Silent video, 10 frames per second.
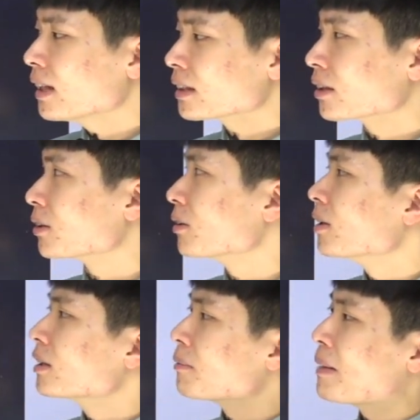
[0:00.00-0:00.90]
So
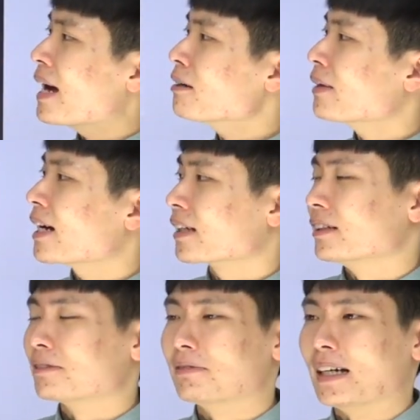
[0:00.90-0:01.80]
the bandwagon
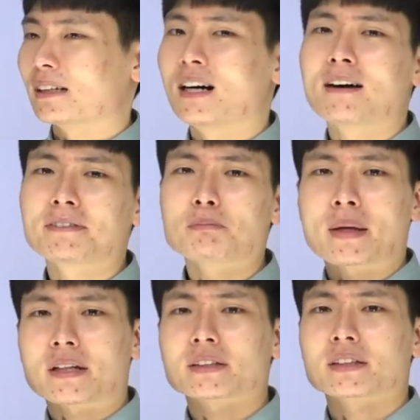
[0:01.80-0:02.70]
effect often
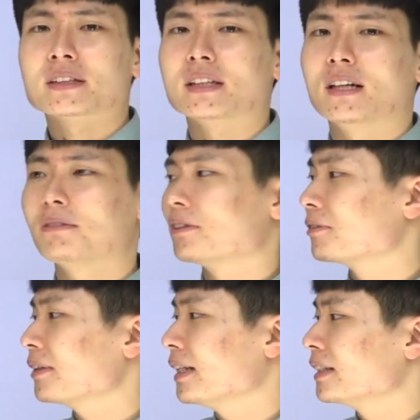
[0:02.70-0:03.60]
pairs itself
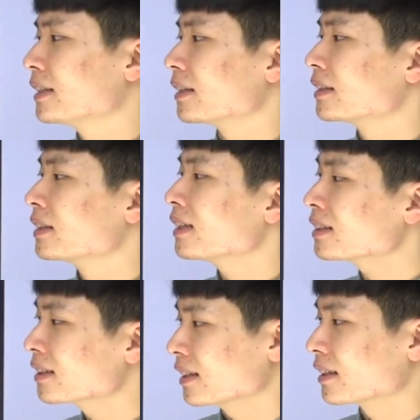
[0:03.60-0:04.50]
with a
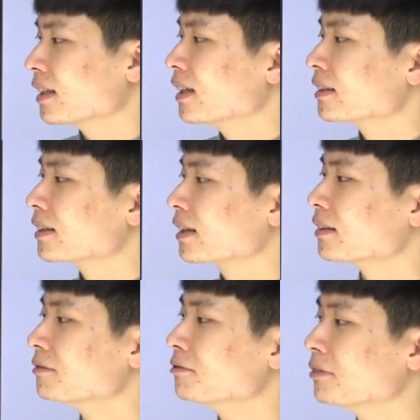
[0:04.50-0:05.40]
statistic to
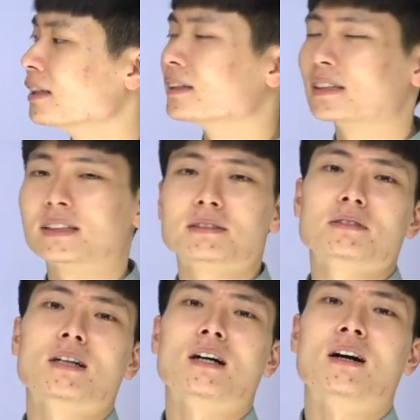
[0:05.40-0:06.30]
convince
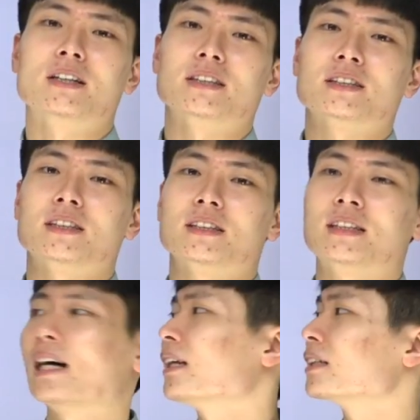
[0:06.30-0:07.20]
audiences
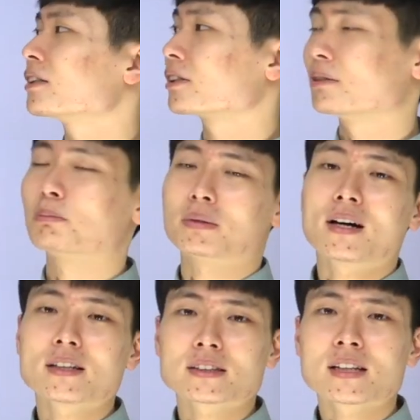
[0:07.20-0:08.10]
that a certain
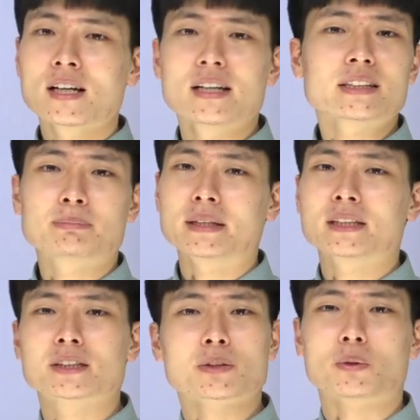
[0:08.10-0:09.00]
product is being
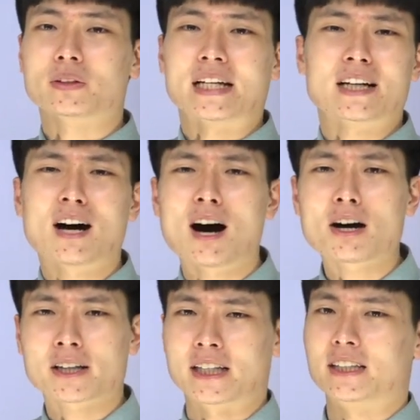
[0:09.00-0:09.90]
sold like
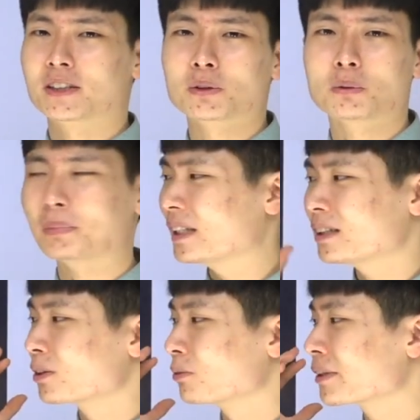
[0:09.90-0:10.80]
hotcakes, being
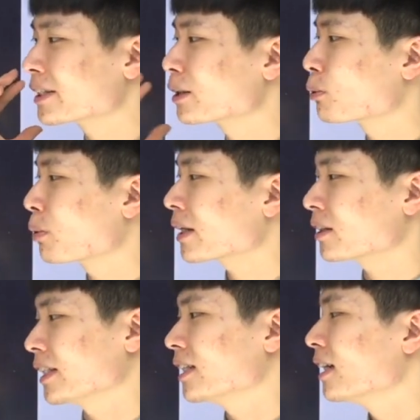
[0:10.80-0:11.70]
sold very
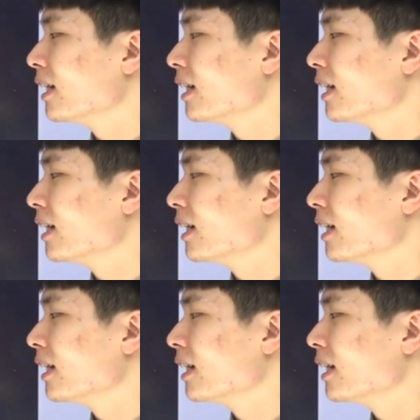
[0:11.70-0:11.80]
quickly.